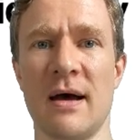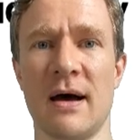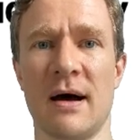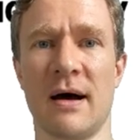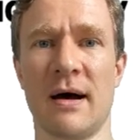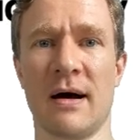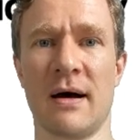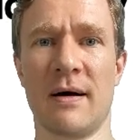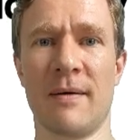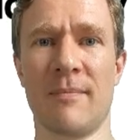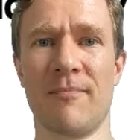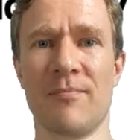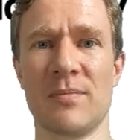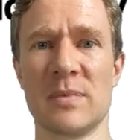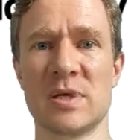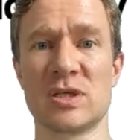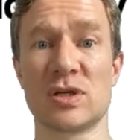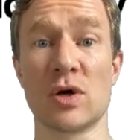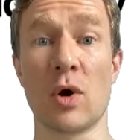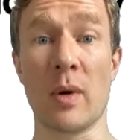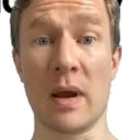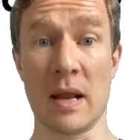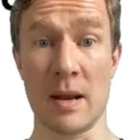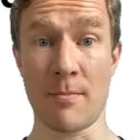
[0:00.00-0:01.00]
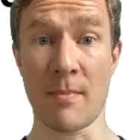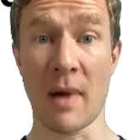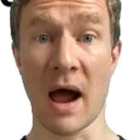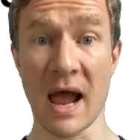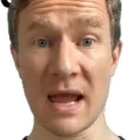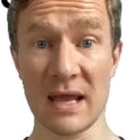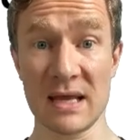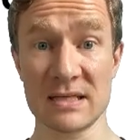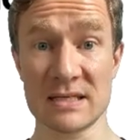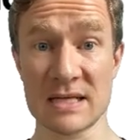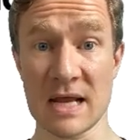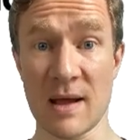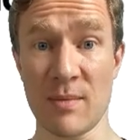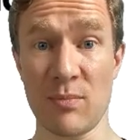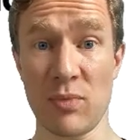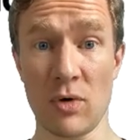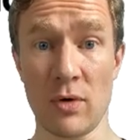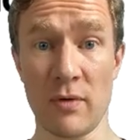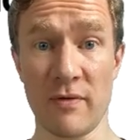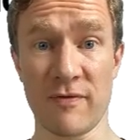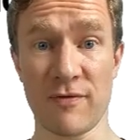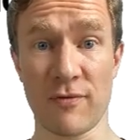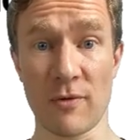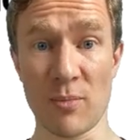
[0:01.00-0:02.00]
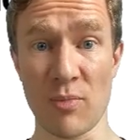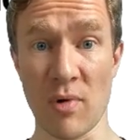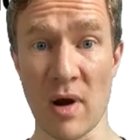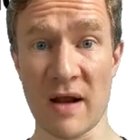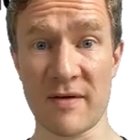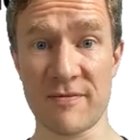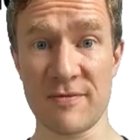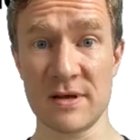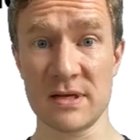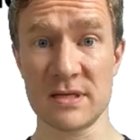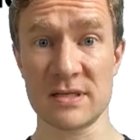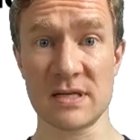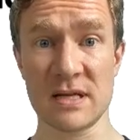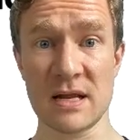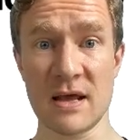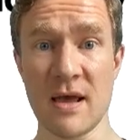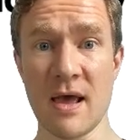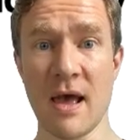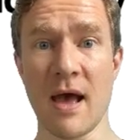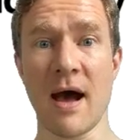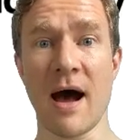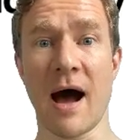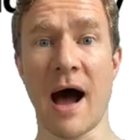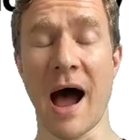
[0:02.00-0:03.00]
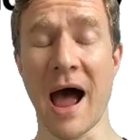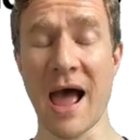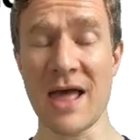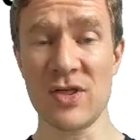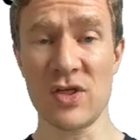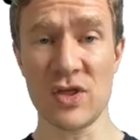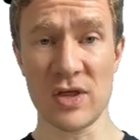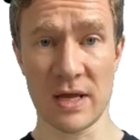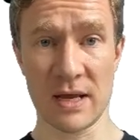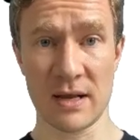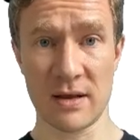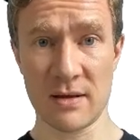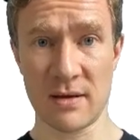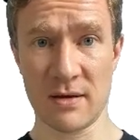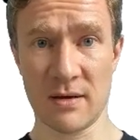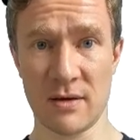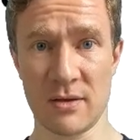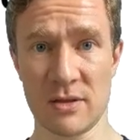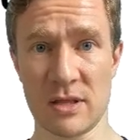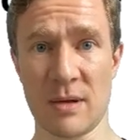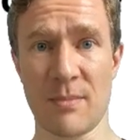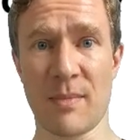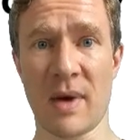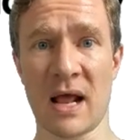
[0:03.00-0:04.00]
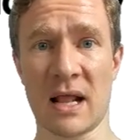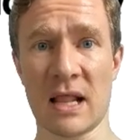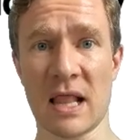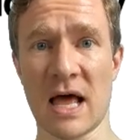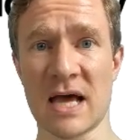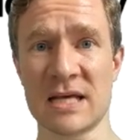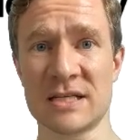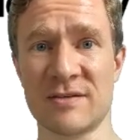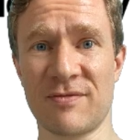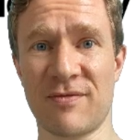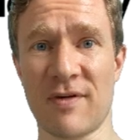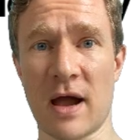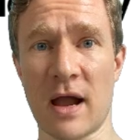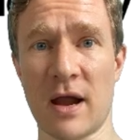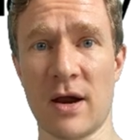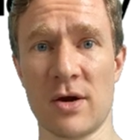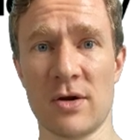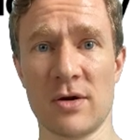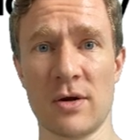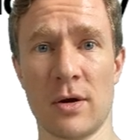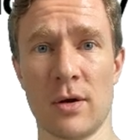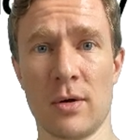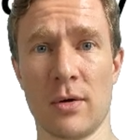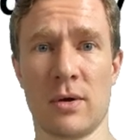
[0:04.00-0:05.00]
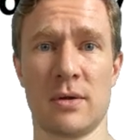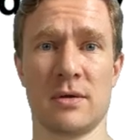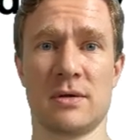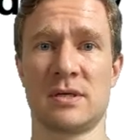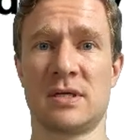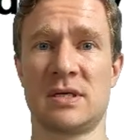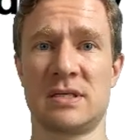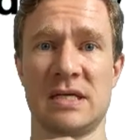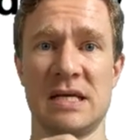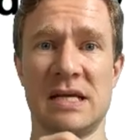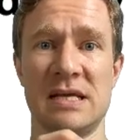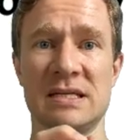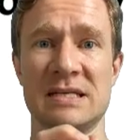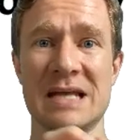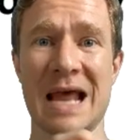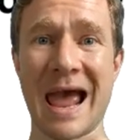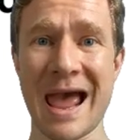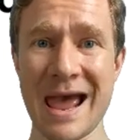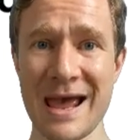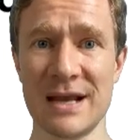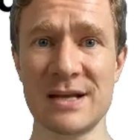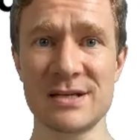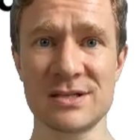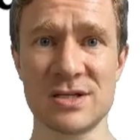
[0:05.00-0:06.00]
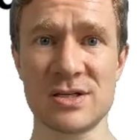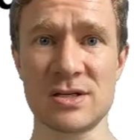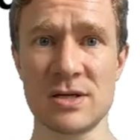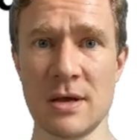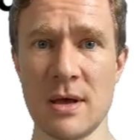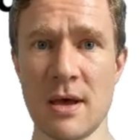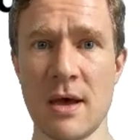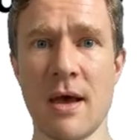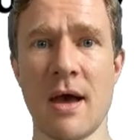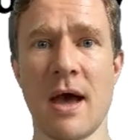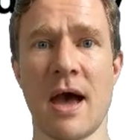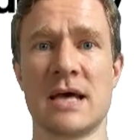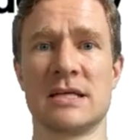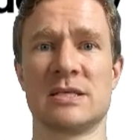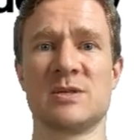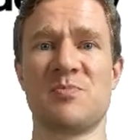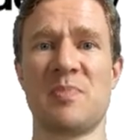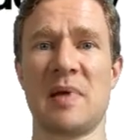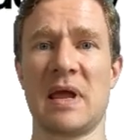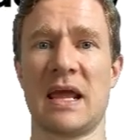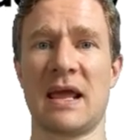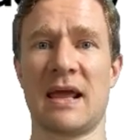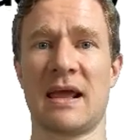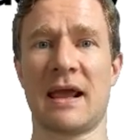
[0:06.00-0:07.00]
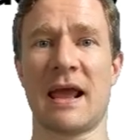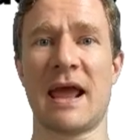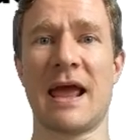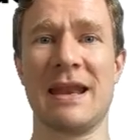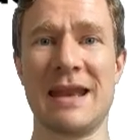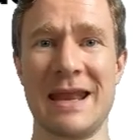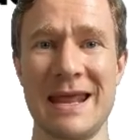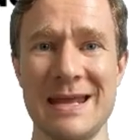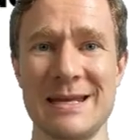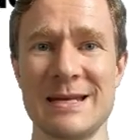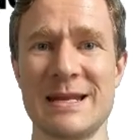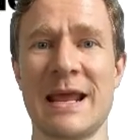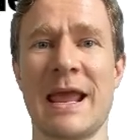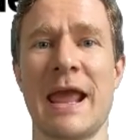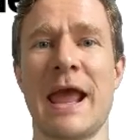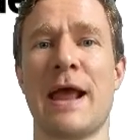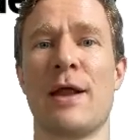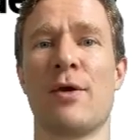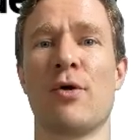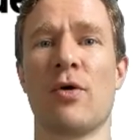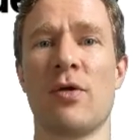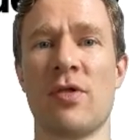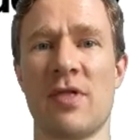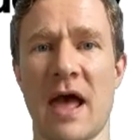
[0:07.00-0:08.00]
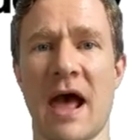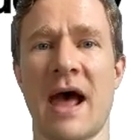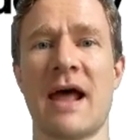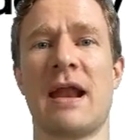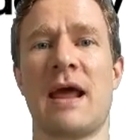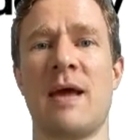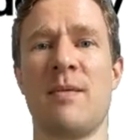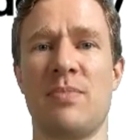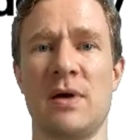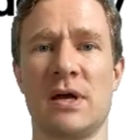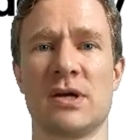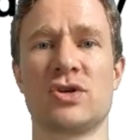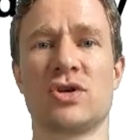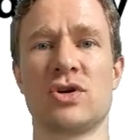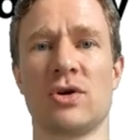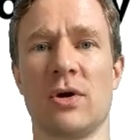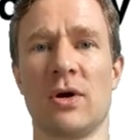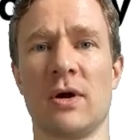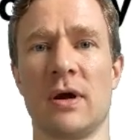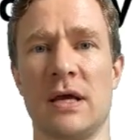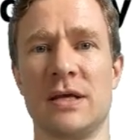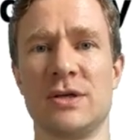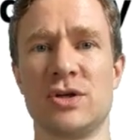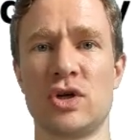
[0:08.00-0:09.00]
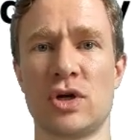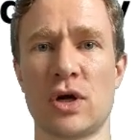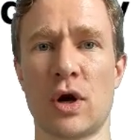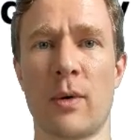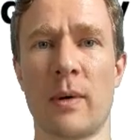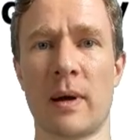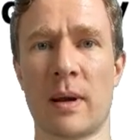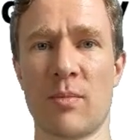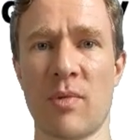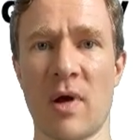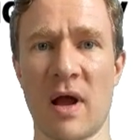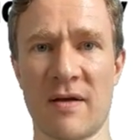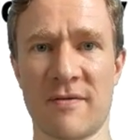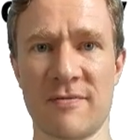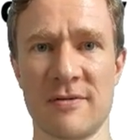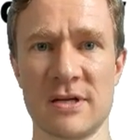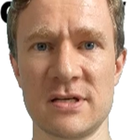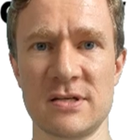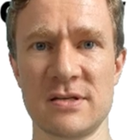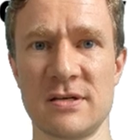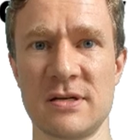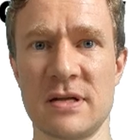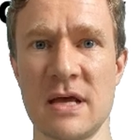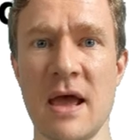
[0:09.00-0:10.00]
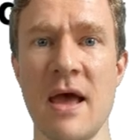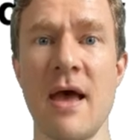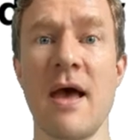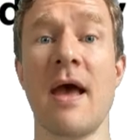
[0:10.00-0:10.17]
Um, so in my example for breakfast, I think that my classifier sees eggs as being an indicator that a picture is showing breakfast.